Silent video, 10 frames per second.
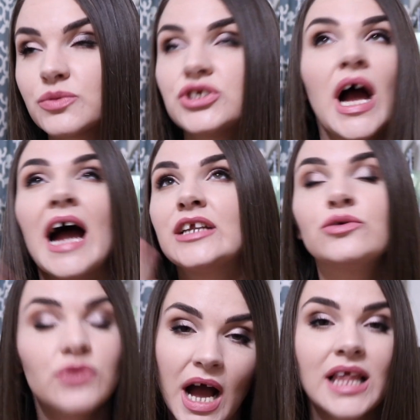which I
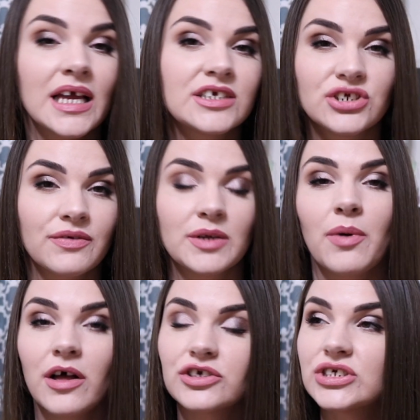do not like shifty
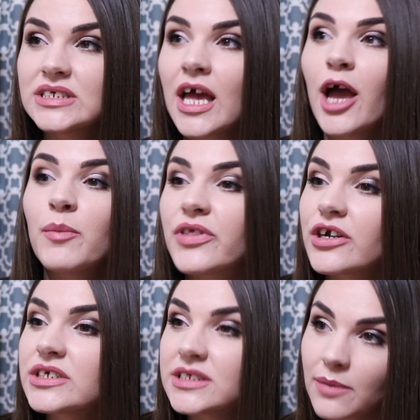polishes, but
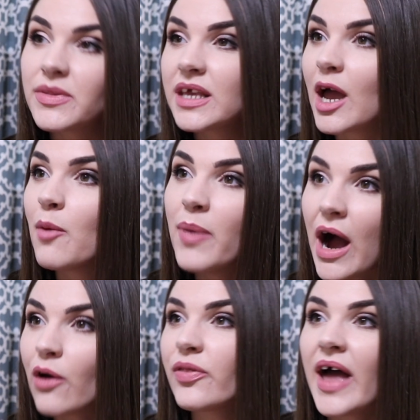there is something
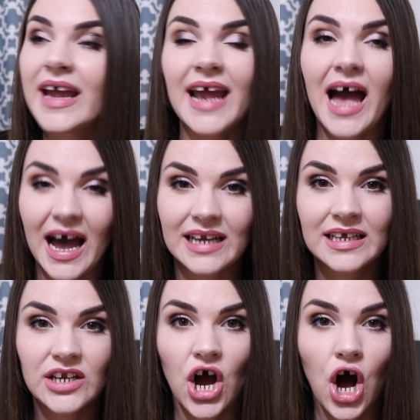about that
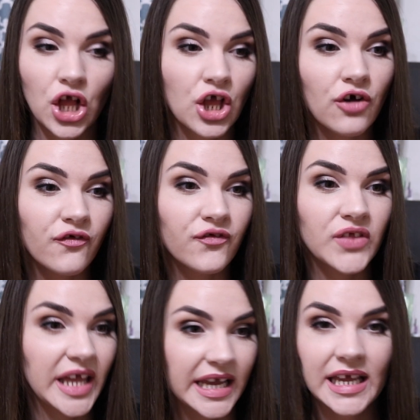added hollow
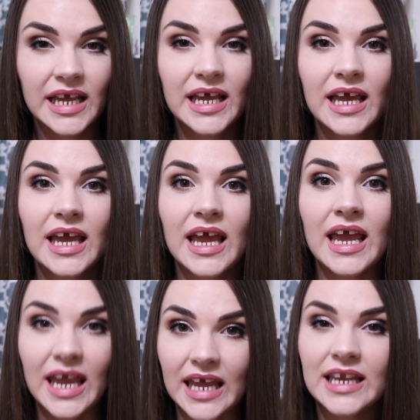flaky
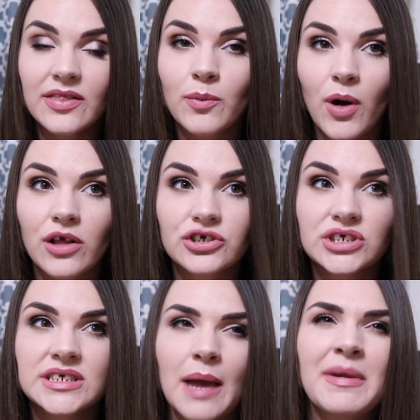in the
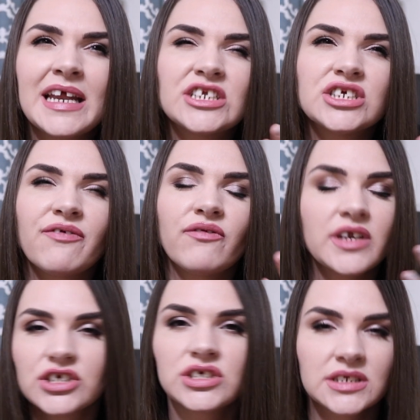polishes. I mean, it just
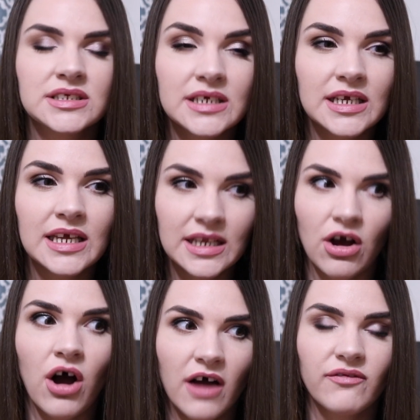finishes
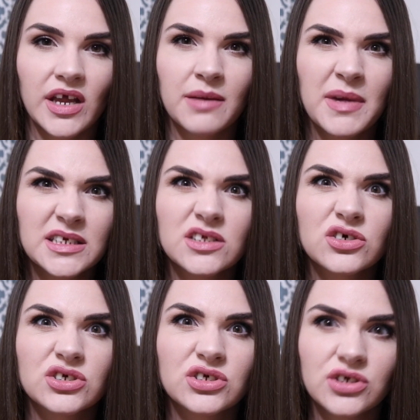it off and it makes it
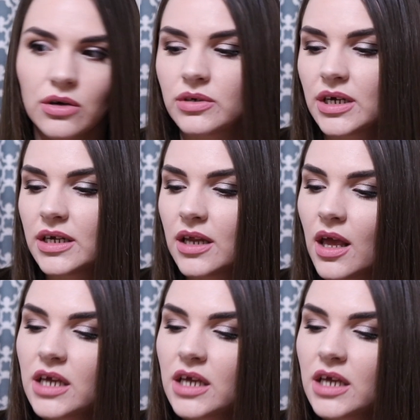look so good.